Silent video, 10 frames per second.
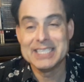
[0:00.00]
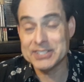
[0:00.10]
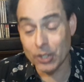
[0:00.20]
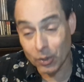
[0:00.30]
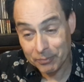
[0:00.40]

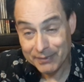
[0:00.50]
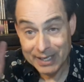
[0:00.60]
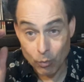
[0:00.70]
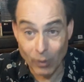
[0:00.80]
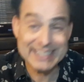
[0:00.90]
So
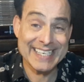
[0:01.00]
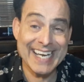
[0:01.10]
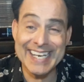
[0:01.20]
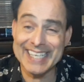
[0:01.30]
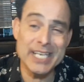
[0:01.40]
once
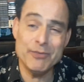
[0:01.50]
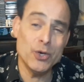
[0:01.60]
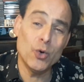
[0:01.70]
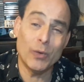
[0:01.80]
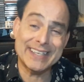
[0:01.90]
again, I'll leave
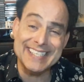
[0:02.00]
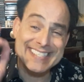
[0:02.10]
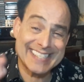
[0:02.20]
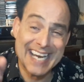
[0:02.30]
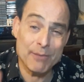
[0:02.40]
you with the
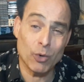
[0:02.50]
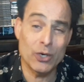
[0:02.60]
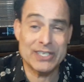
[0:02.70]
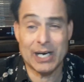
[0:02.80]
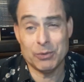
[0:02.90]
same
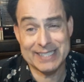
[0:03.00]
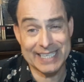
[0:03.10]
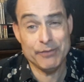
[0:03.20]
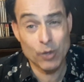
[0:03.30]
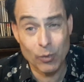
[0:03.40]
words I always
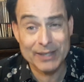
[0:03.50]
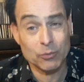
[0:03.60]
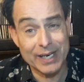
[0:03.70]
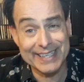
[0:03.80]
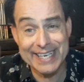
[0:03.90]
leave you with
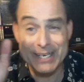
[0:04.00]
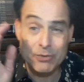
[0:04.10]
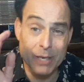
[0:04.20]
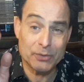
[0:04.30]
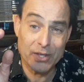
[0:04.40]
when we
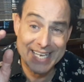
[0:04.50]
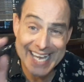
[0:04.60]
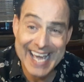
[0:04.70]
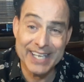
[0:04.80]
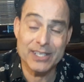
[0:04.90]
come to the
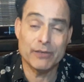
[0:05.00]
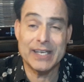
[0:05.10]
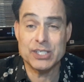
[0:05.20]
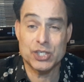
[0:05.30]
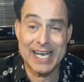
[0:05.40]
end of
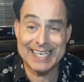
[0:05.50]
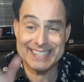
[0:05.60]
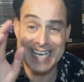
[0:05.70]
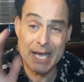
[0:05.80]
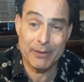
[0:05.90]
these
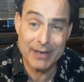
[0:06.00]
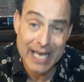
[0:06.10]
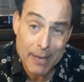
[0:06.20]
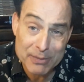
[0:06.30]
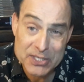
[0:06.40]
jazz
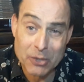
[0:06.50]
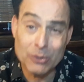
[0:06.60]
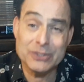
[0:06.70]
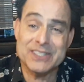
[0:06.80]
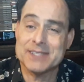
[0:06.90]

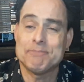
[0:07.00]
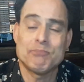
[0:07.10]
episodes.